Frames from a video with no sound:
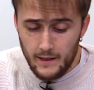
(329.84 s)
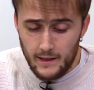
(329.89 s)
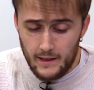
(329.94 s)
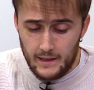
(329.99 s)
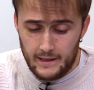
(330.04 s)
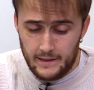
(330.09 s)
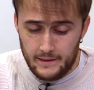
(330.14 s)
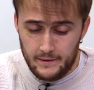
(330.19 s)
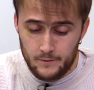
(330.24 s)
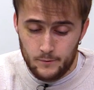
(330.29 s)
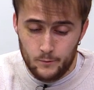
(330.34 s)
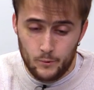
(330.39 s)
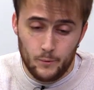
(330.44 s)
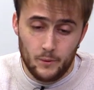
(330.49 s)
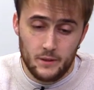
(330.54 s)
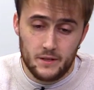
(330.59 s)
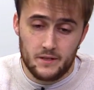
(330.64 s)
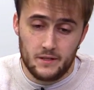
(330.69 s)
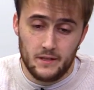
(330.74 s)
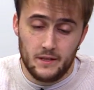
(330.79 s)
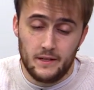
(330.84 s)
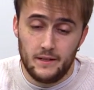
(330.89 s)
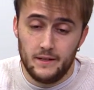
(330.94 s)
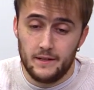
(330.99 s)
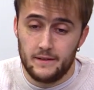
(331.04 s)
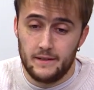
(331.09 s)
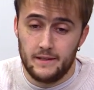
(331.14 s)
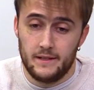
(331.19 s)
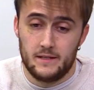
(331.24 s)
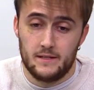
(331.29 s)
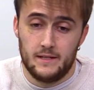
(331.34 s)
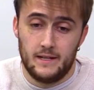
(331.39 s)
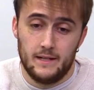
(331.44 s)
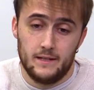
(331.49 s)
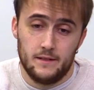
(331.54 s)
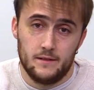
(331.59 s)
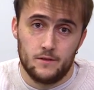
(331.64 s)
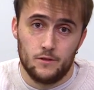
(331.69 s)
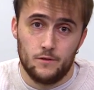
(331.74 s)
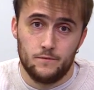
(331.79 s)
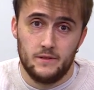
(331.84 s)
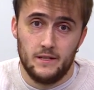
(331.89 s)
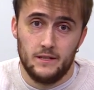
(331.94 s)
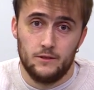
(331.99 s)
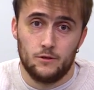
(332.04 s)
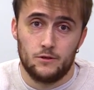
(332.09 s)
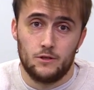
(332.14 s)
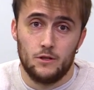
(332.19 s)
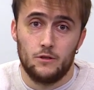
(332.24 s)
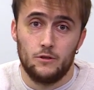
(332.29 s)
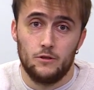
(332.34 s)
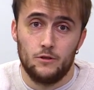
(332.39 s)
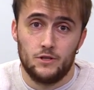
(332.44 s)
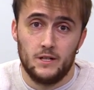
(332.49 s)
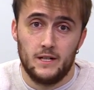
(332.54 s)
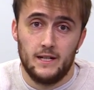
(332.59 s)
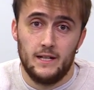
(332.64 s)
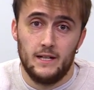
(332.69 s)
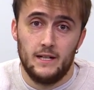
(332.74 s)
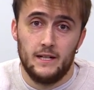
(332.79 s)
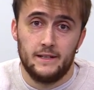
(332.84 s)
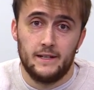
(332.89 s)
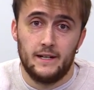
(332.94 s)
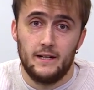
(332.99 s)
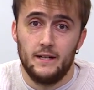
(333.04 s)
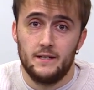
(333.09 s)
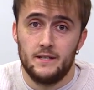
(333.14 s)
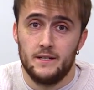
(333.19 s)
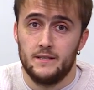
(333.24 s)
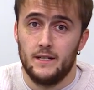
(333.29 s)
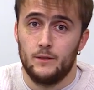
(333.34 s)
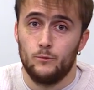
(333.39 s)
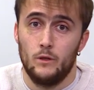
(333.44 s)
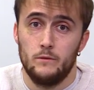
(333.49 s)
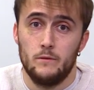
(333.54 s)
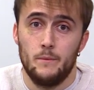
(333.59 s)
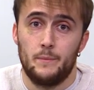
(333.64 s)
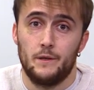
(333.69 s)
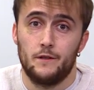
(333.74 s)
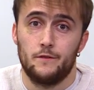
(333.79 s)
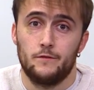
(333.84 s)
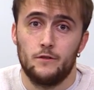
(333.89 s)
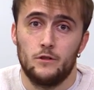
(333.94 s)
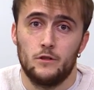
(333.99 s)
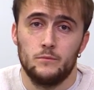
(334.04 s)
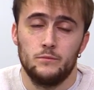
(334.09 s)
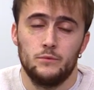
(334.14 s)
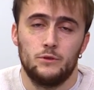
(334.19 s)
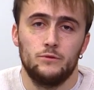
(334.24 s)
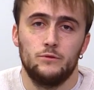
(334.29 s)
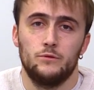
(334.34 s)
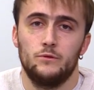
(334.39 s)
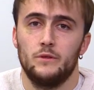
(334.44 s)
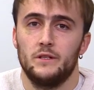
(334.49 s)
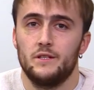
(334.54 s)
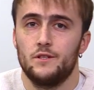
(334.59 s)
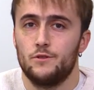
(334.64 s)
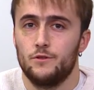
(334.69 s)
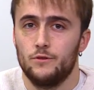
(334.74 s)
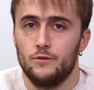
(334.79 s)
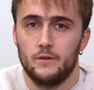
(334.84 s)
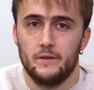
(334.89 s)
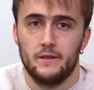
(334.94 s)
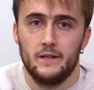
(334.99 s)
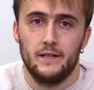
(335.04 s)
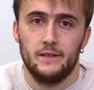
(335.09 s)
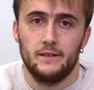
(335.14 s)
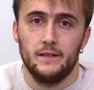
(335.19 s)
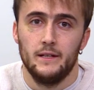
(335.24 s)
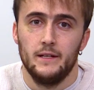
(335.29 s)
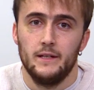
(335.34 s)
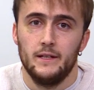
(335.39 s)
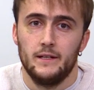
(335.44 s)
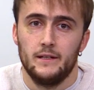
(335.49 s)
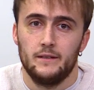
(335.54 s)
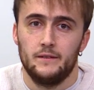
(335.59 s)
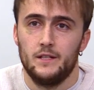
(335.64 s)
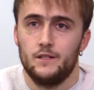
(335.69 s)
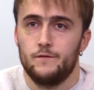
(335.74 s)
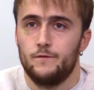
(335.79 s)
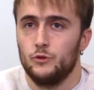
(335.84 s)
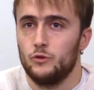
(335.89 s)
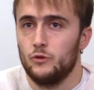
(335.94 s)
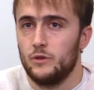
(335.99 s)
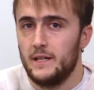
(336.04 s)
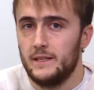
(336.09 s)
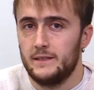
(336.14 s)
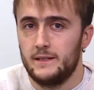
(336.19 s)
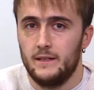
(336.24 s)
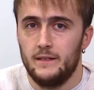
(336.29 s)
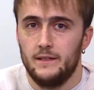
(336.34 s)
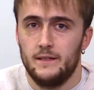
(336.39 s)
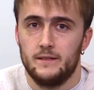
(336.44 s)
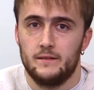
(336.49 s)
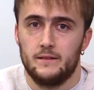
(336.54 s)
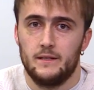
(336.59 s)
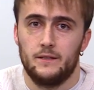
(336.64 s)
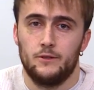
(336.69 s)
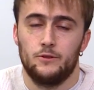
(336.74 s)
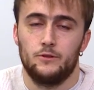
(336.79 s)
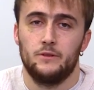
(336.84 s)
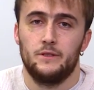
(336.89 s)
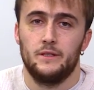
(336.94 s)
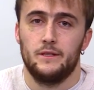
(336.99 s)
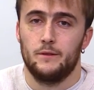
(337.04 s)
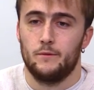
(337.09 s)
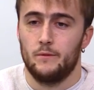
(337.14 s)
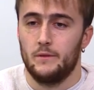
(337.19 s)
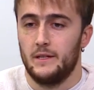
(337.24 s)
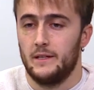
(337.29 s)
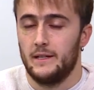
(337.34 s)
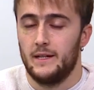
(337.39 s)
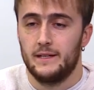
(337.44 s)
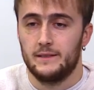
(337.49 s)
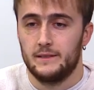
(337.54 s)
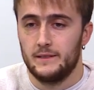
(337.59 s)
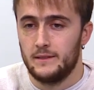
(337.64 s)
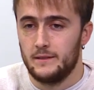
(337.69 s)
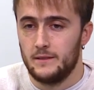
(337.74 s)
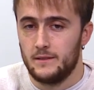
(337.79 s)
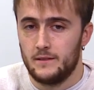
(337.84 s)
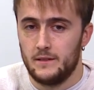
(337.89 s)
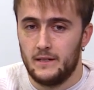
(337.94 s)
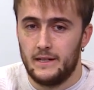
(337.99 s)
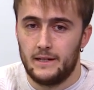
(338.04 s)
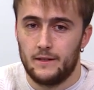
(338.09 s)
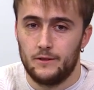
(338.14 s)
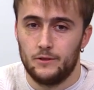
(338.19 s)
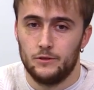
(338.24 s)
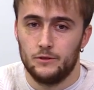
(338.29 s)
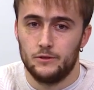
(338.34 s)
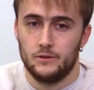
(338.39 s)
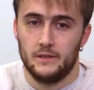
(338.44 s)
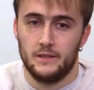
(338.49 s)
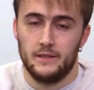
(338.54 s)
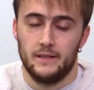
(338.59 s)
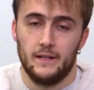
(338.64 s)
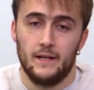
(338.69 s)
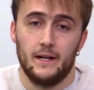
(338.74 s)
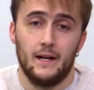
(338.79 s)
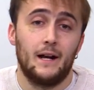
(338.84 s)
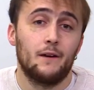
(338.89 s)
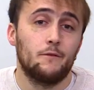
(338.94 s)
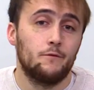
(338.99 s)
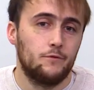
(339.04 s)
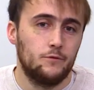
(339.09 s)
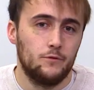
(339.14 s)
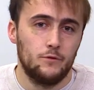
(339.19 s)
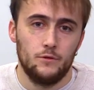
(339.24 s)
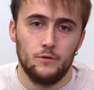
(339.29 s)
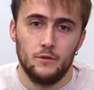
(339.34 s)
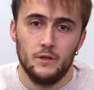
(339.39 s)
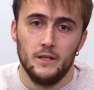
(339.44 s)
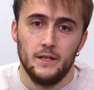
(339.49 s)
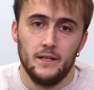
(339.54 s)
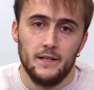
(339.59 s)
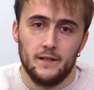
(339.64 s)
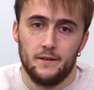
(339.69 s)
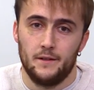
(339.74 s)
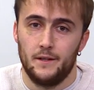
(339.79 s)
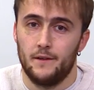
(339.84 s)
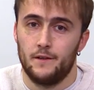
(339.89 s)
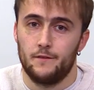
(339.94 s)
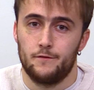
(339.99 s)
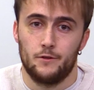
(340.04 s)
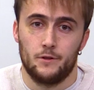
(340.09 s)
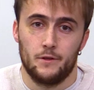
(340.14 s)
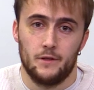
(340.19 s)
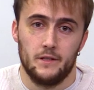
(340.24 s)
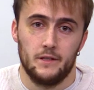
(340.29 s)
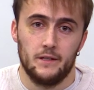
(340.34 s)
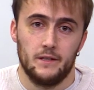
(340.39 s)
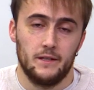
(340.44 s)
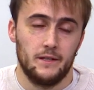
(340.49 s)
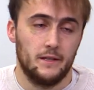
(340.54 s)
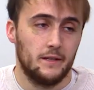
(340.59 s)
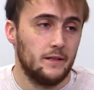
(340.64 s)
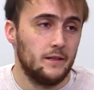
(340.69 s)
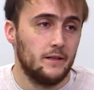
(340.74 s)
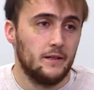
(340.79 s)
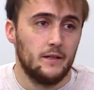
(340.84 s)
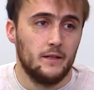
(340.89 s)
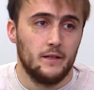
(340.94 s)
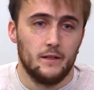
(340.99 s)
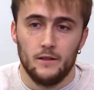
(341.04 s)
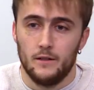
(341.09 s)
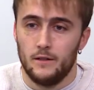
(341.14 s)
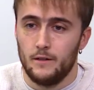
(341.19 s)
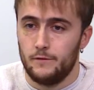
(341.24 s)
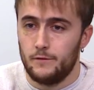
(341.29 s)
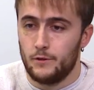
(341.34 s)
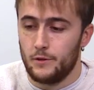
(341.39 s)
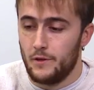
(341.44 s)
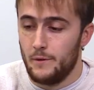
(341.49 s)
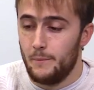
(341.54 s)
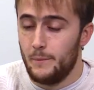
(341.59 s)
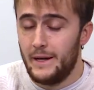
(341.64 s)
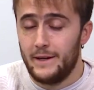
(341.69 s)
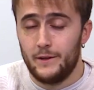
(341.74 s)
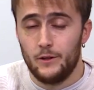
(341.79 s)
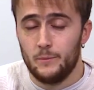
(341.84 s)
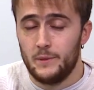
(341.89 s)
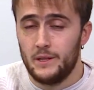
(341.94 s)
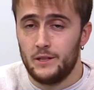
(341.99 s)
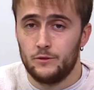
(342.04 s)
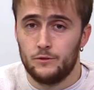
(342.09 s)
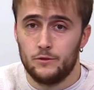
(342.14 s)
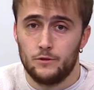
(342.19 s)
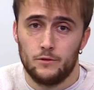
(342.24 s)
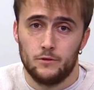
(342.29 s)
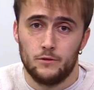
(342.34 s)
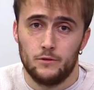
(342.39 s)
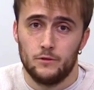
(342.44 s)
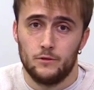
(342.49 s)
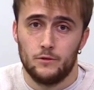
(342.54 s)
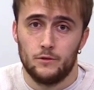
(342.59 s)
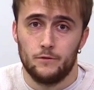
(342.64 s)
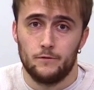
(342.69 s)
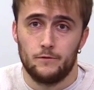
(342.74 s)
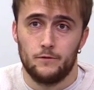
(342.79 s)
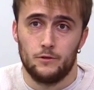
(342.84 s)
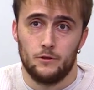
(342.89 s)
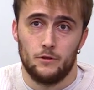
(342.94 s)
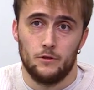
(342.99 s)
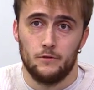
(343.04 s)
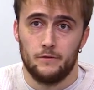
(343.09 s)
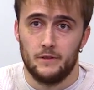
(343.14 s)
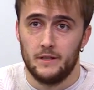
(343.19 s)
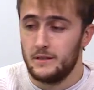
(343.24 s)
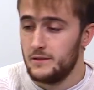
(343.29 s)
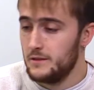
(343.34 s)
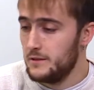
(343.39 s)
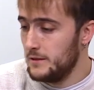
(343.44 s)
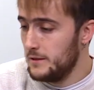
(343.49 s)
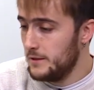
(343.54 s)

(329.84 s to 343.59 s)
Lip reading: And we will see here the insights of the toxicological analysis that we will perform to ensure that these photocatalysts and all the reactants are not harmful, neither for the environment or for all of us.